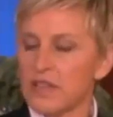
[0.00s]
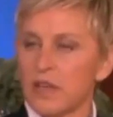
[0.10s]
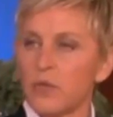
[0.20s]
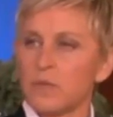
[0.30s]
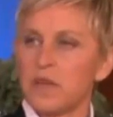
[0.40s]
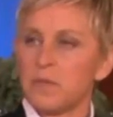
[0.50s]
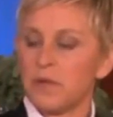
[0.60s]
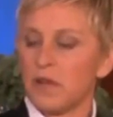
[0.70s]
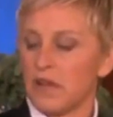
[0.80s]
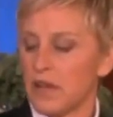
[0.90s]
I think with
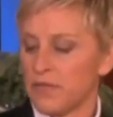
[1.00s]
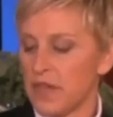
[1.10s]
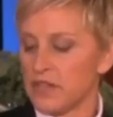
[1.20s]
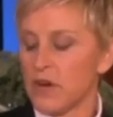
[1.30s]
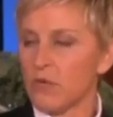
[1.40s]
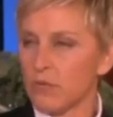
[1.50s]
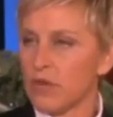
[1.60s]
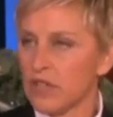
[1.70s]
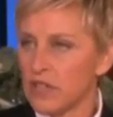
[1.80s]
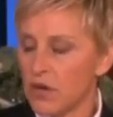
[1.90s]
people, if they don't
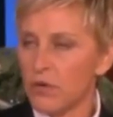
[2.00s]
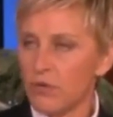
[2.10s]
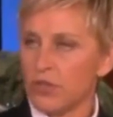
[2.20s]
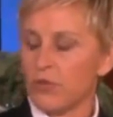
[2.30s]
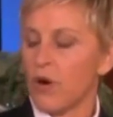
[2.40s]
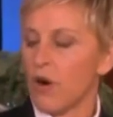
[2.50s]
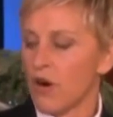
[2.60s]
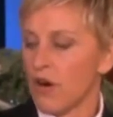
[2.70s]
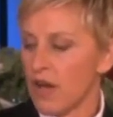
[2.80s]
really know who you are,